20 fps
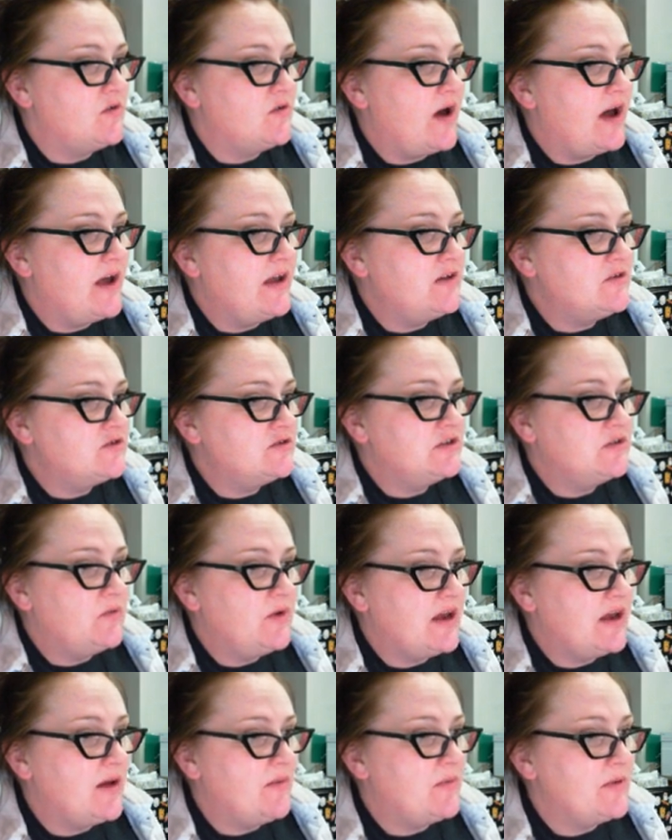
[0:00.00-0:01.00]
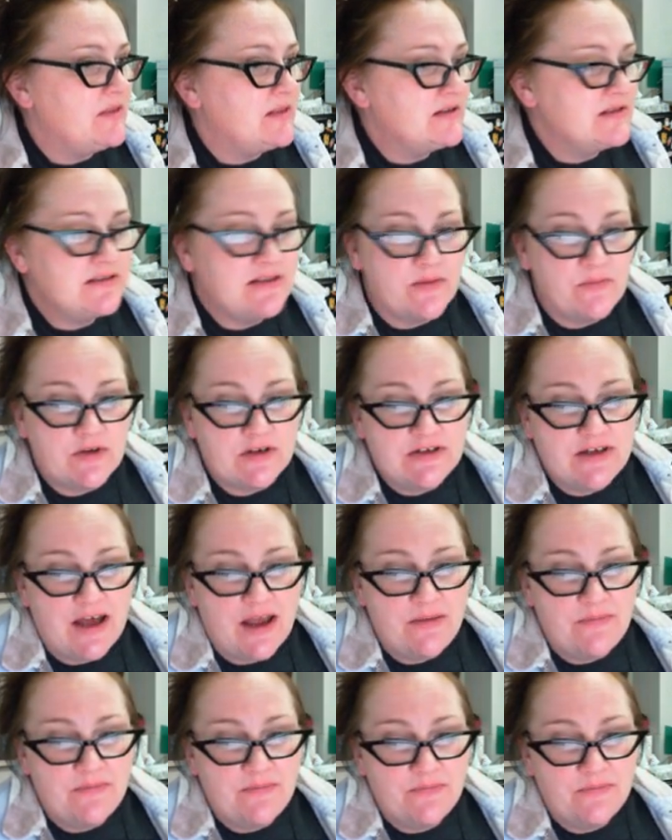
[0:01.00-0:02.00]
I usually wake up in the
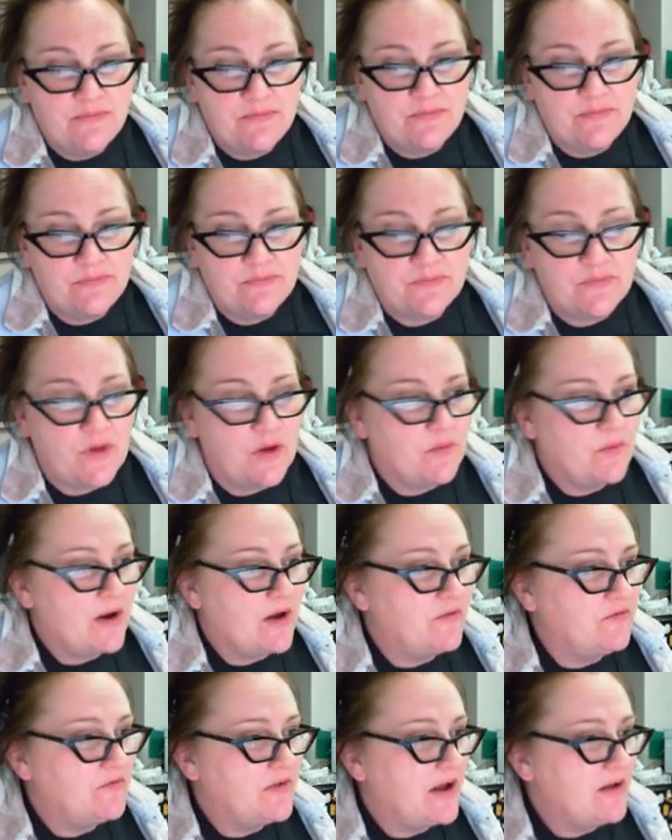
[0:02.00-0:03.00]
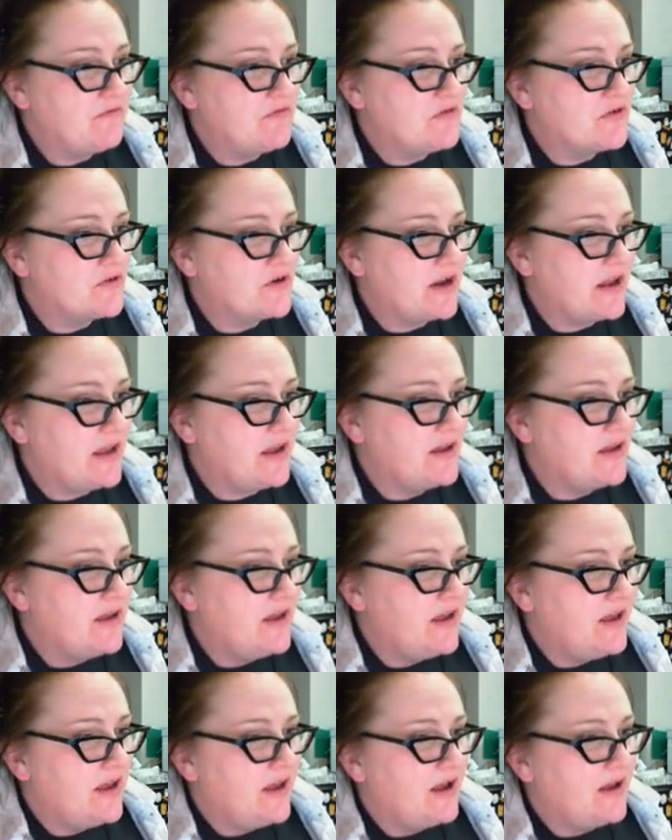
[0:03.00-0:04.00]
summertime around 5:30,
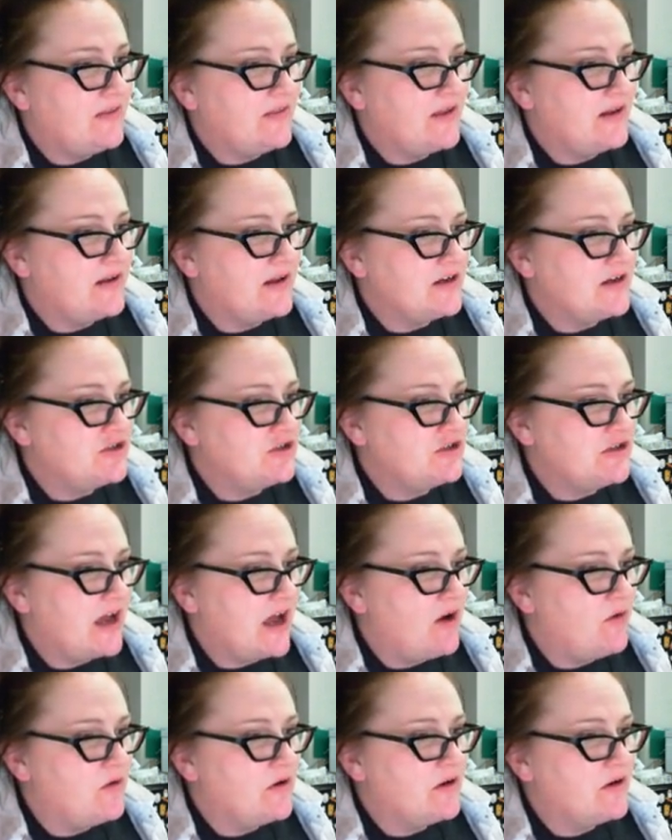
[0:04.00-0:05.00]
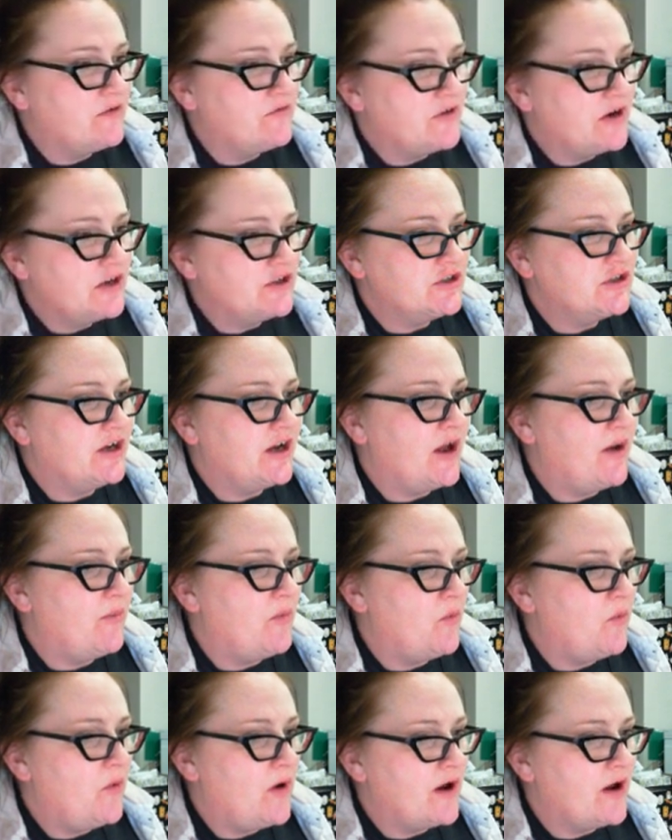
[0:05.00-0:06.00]
and then I shower, freshen
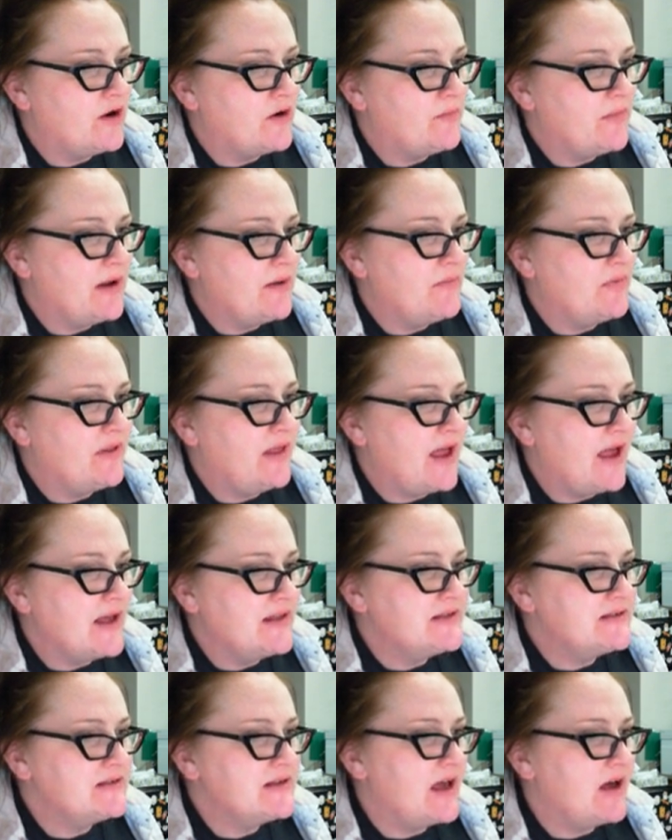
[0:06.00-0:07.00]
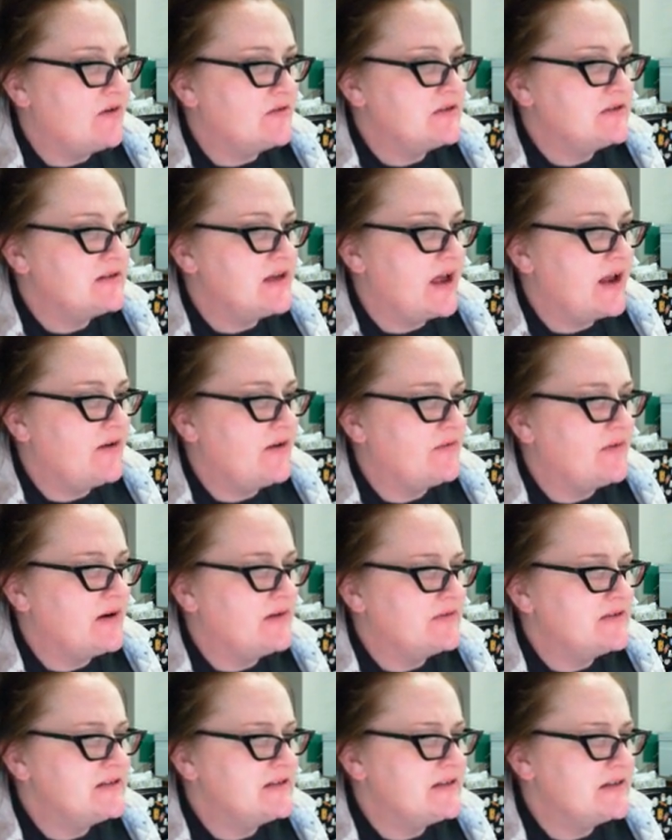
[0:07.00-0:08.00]
up, water my plants outside
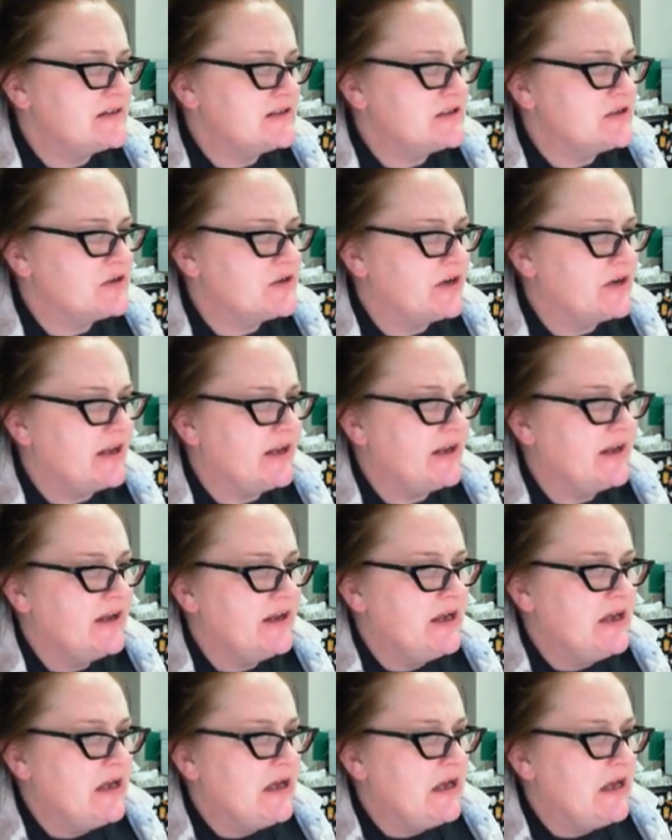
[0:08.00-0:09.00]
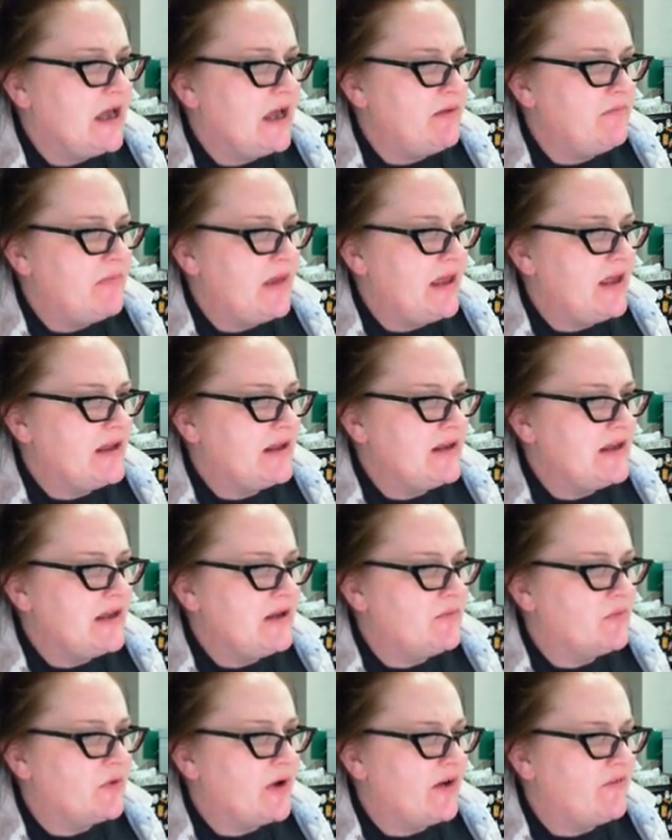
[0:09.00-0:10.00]
around 6:30. I make and
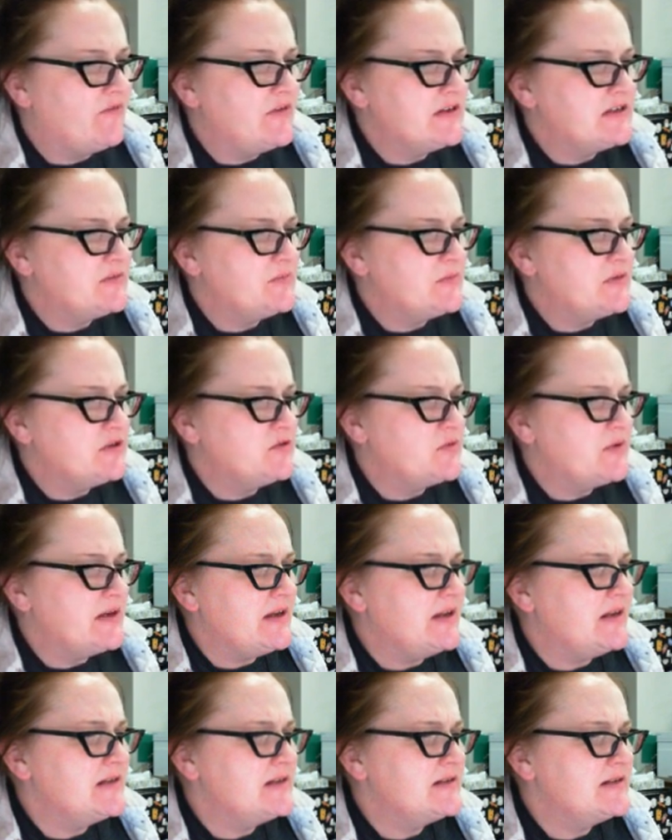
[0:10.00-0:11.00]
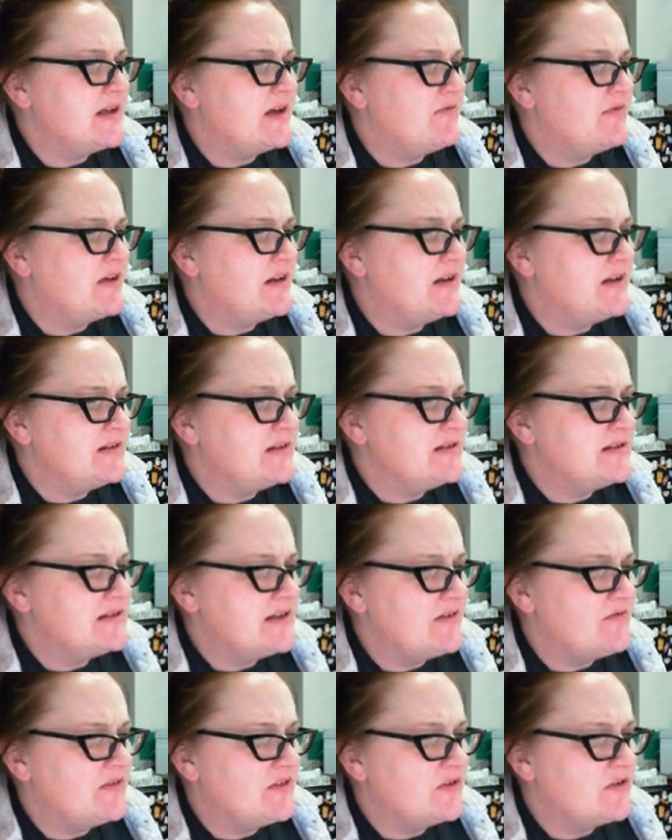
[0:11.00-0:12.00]
eat breakfast between 7 and
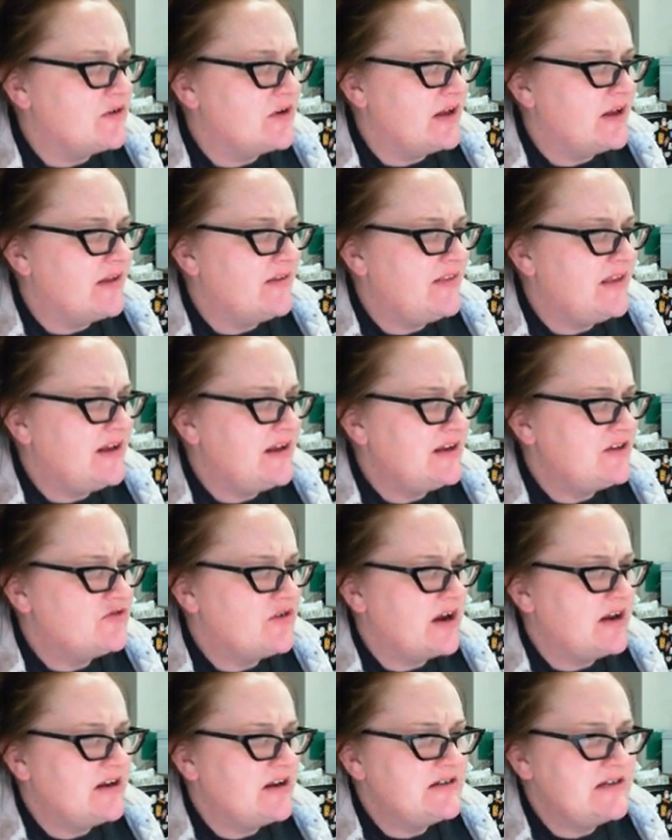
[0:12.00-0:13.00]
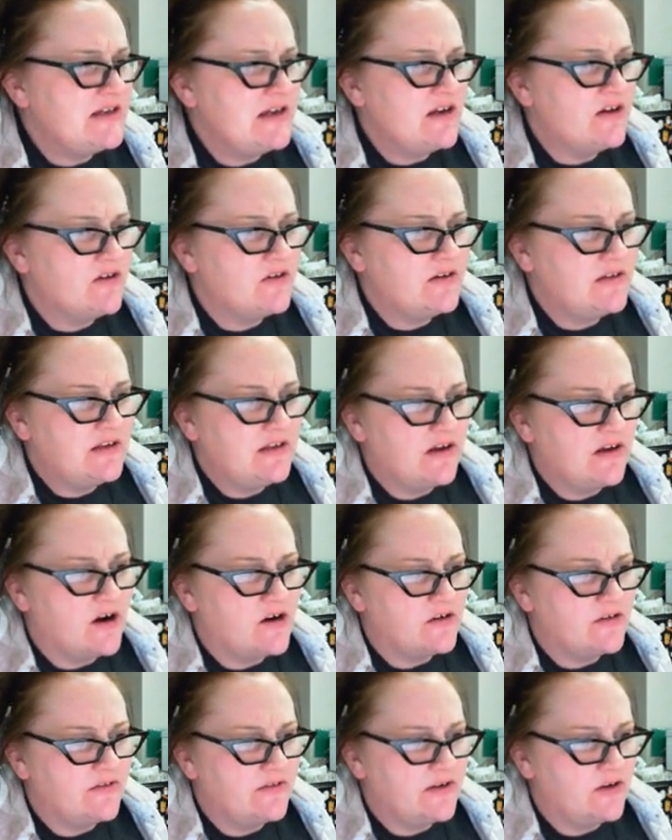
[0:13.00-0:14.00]
7:30, and then I try to tinker in the
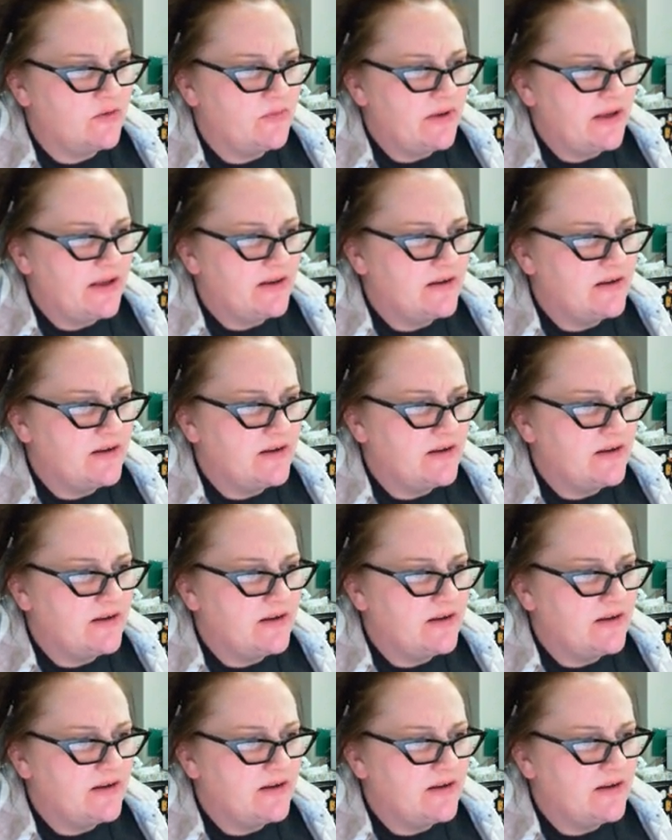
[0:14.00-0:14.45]
yard a little bit.